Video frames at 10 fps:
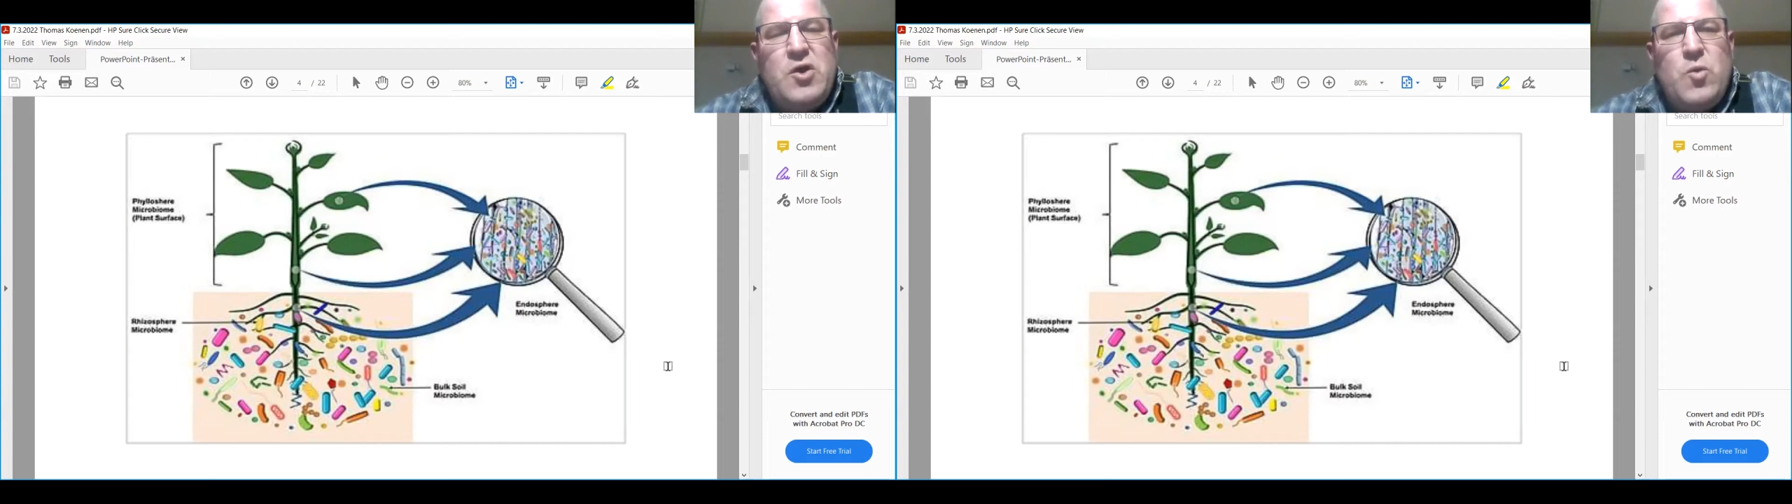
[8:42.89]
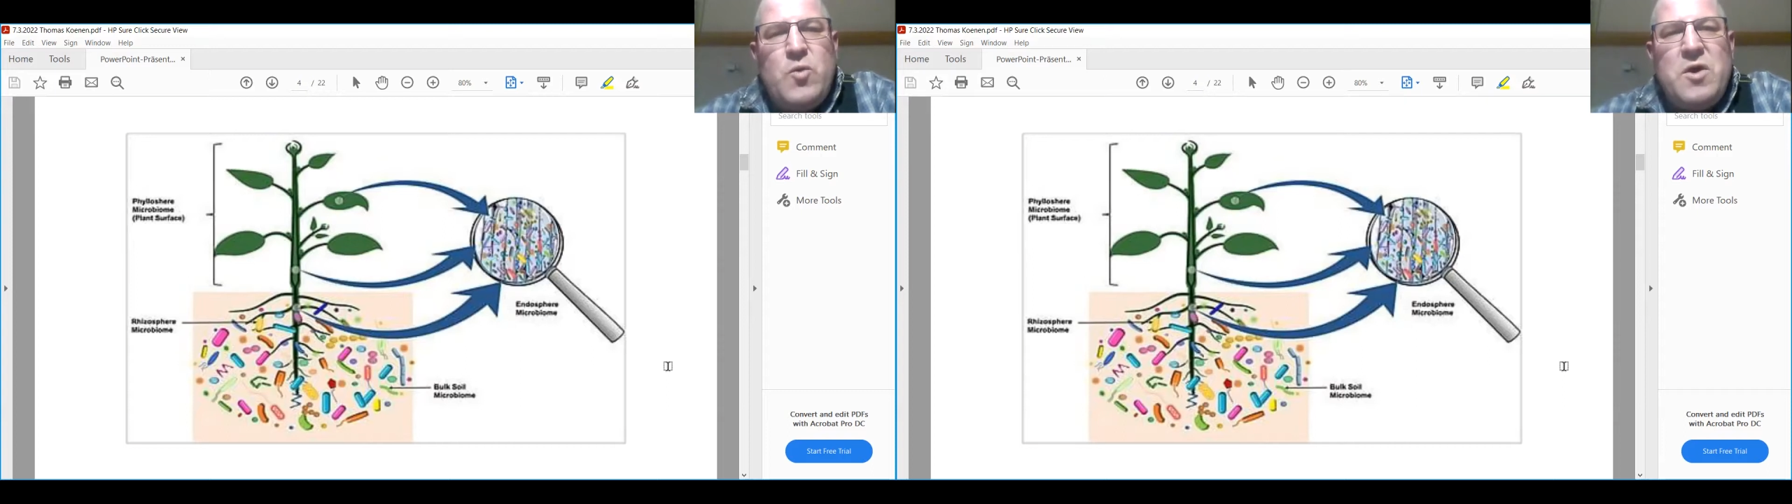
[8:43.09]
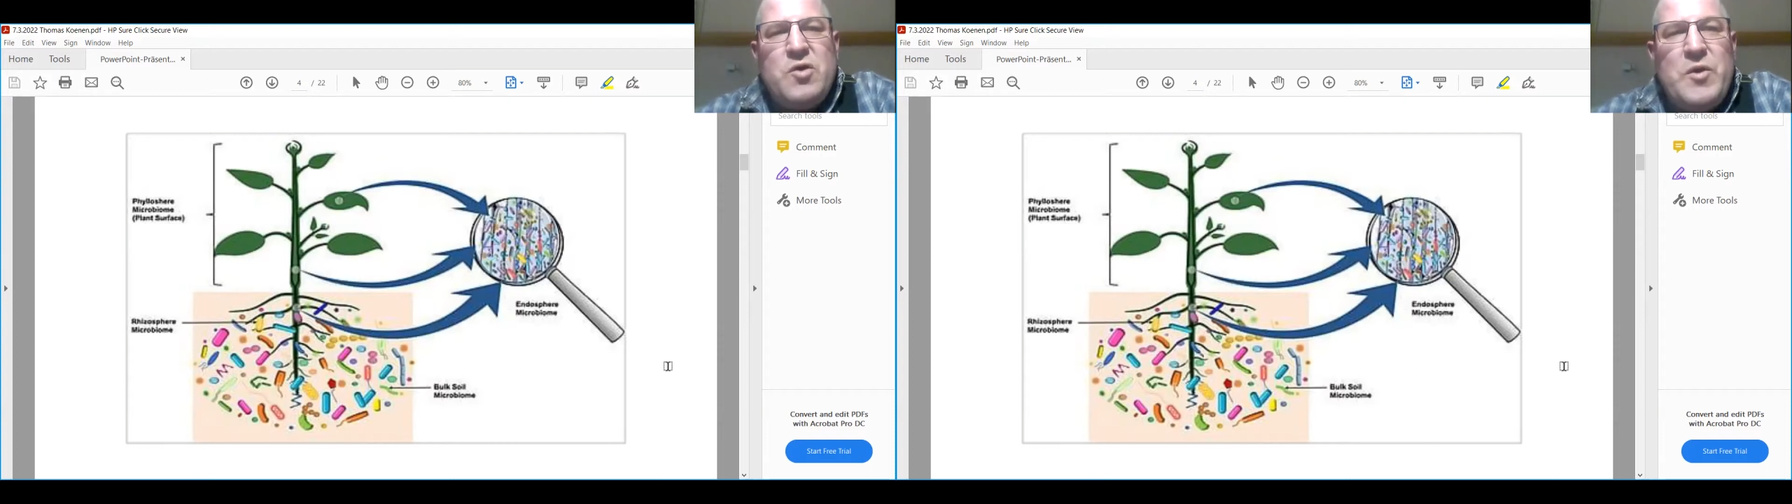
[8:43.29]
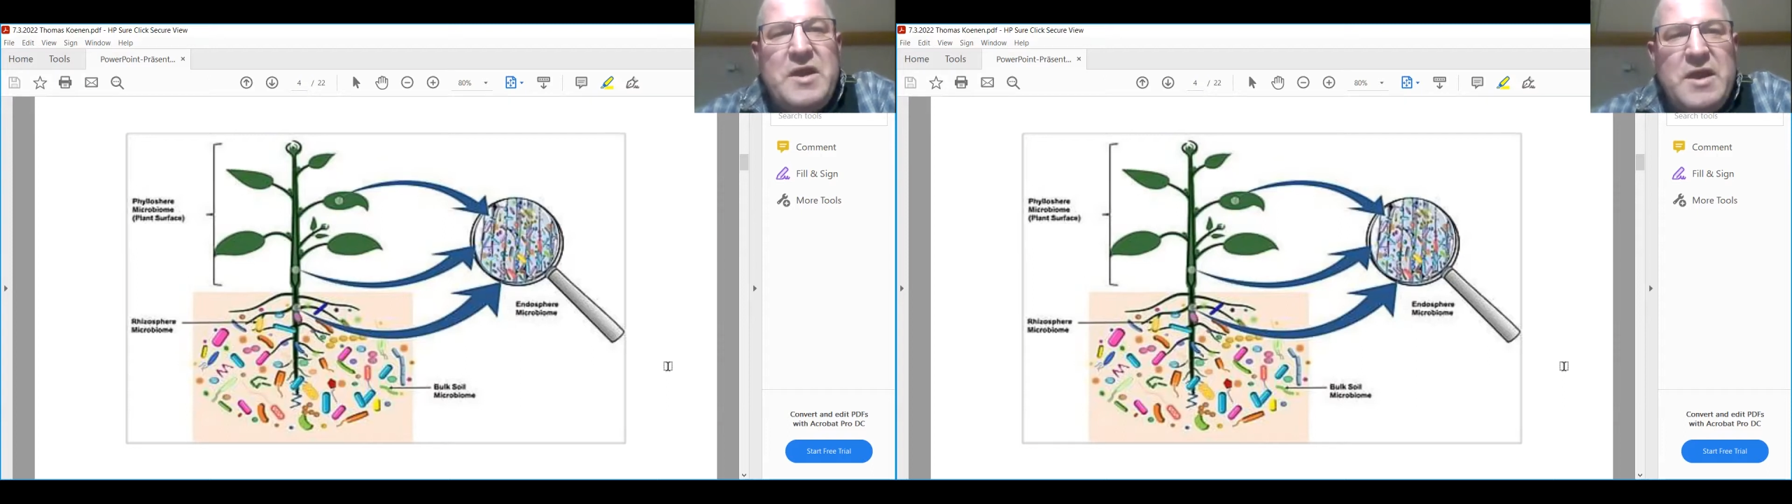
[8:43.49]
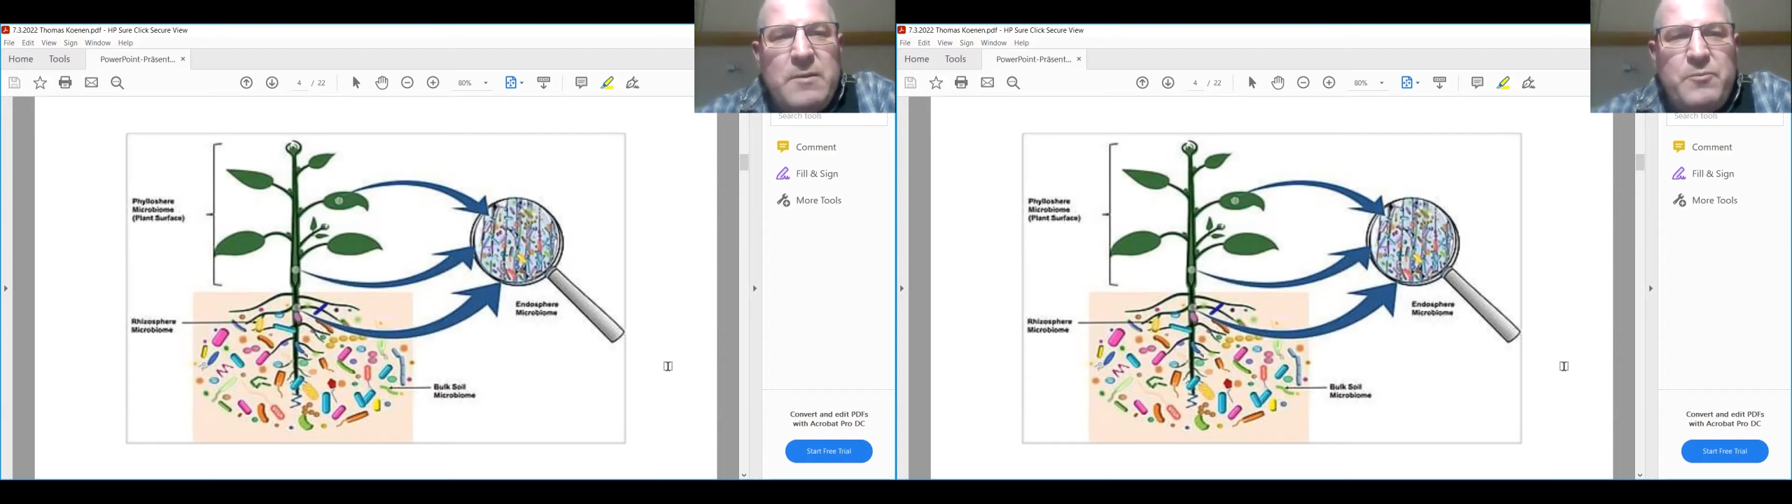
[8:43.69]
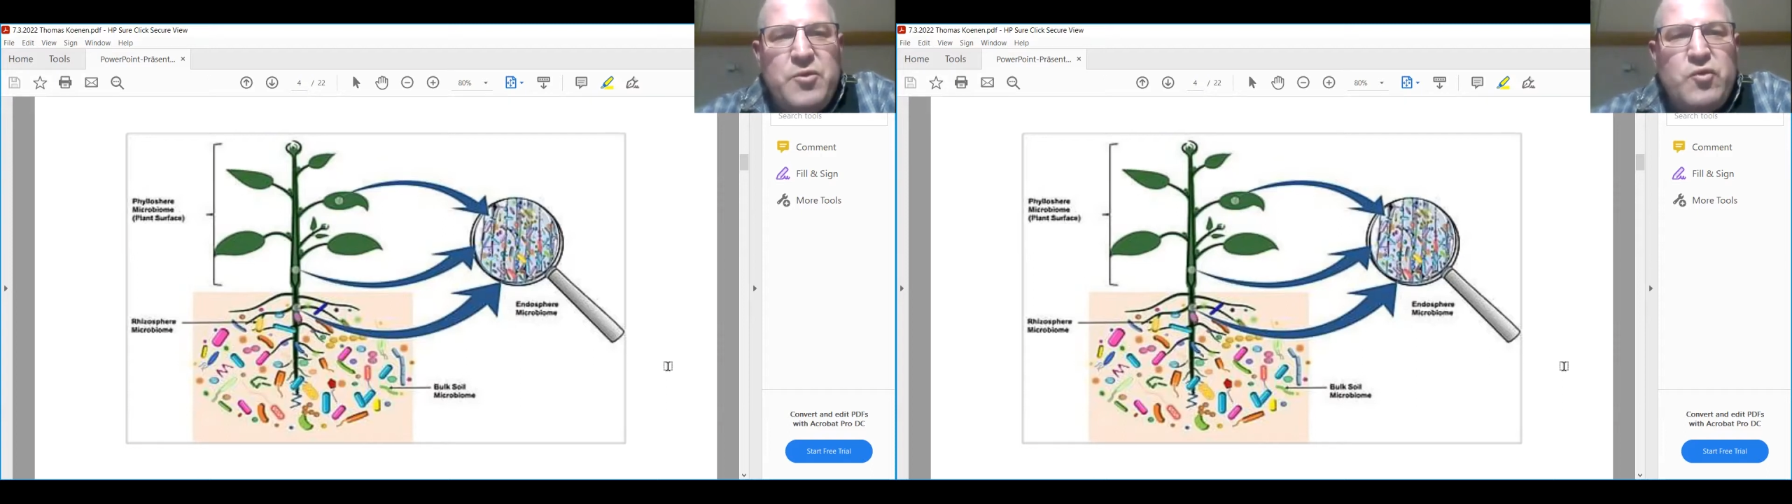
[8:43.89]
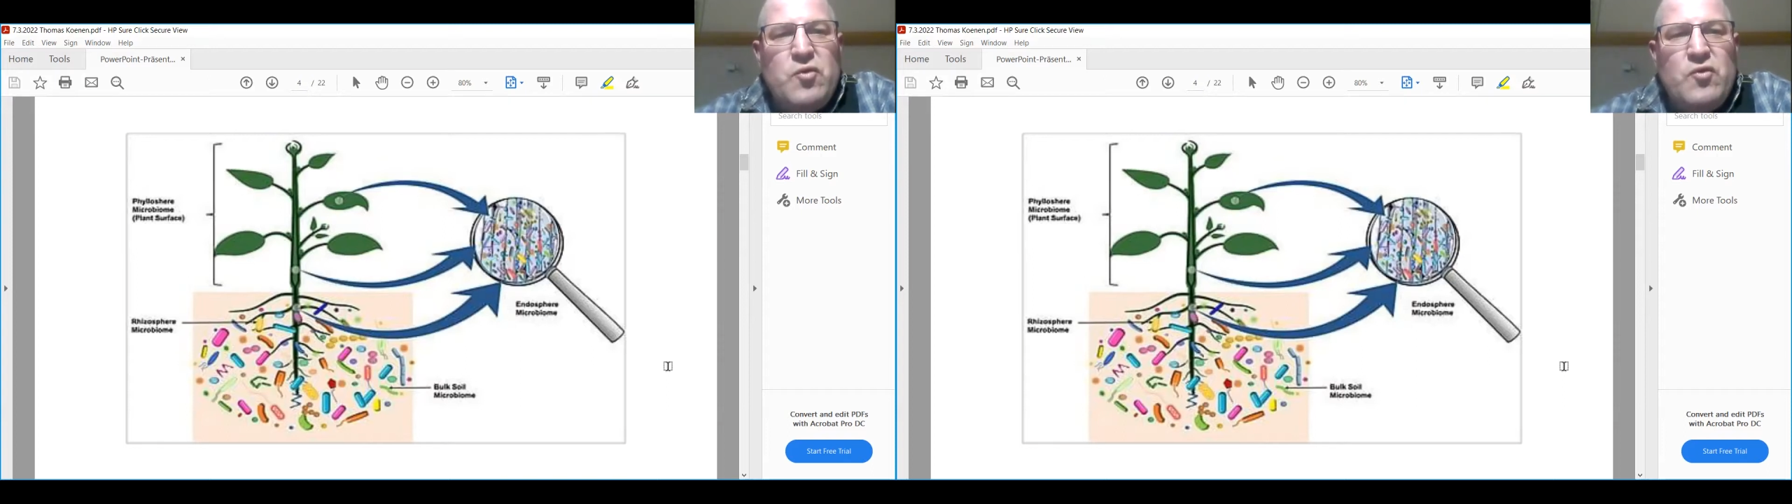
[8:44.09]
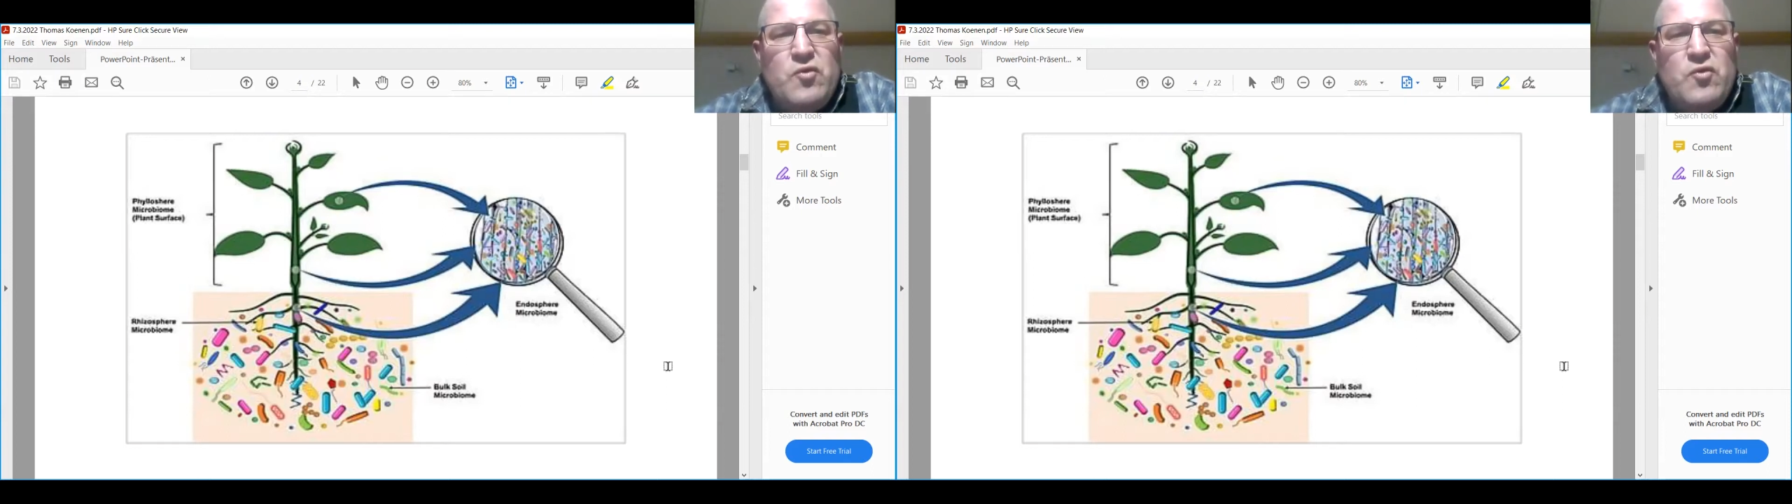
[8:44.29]
what we can
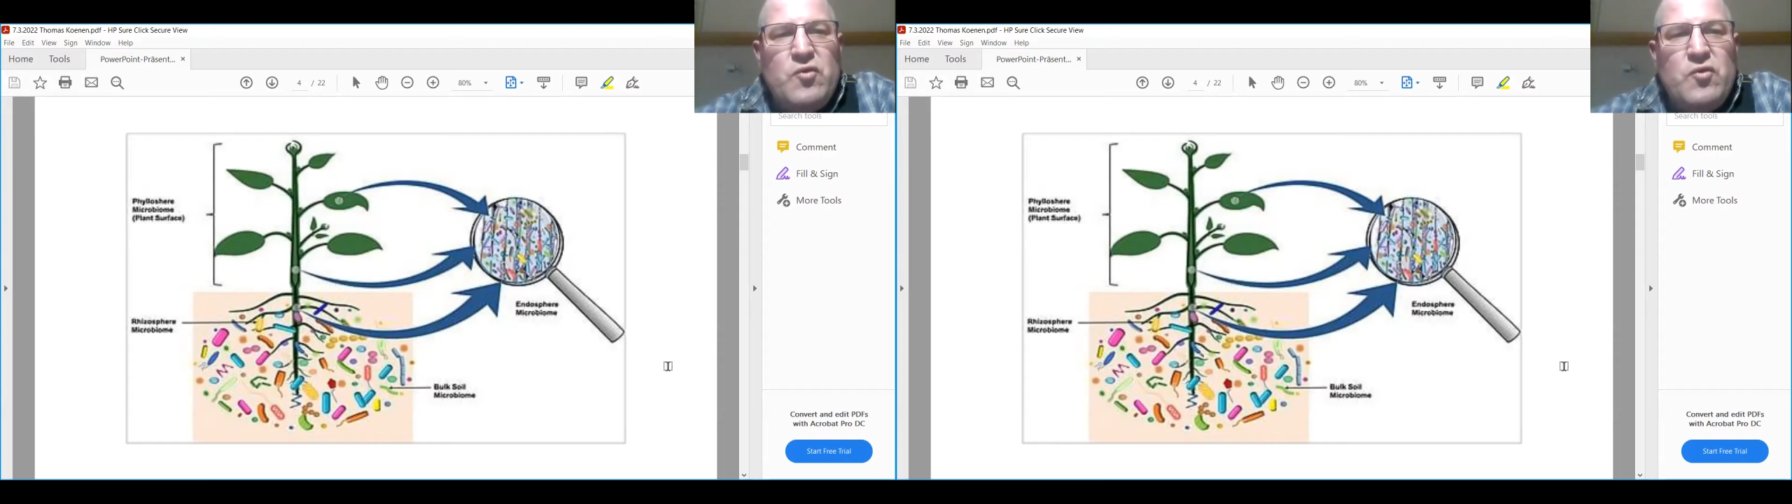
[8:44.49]
produce